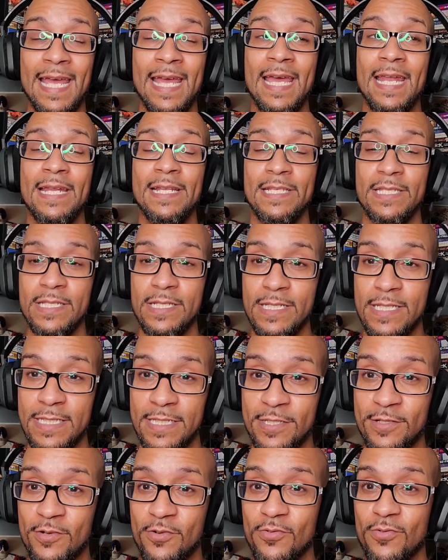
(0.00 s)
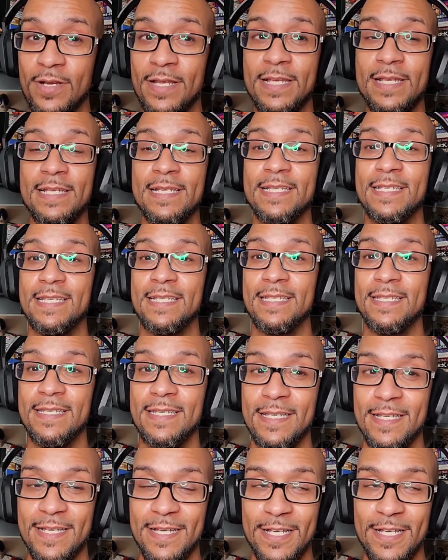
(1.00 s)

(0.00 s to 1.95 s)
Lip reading: added to this crazy